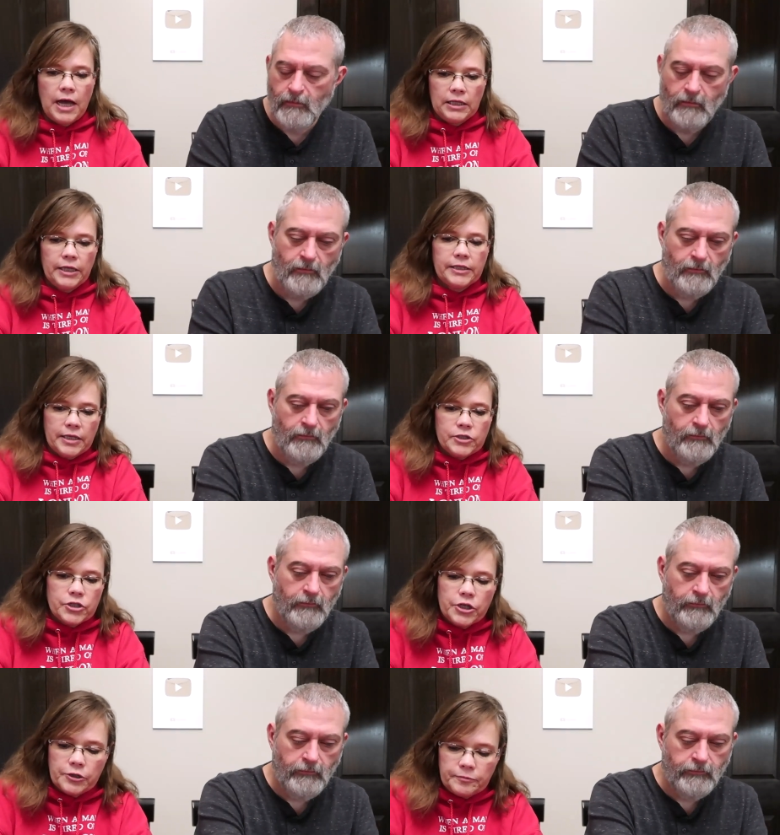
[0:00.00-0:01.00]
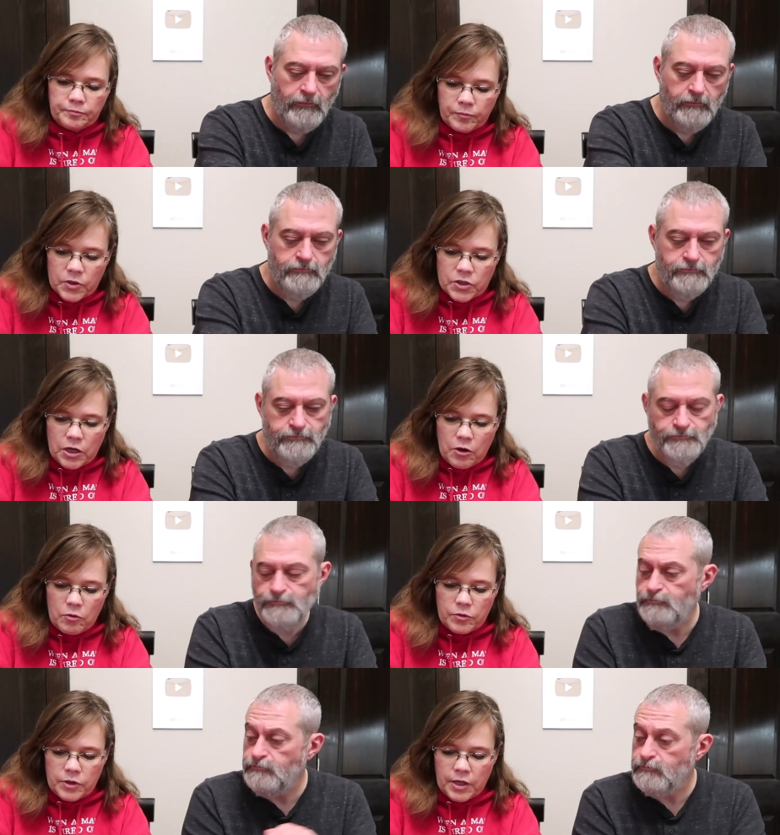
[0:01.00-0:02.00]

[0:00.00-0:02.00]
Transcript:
Speaker 1: I like that too. So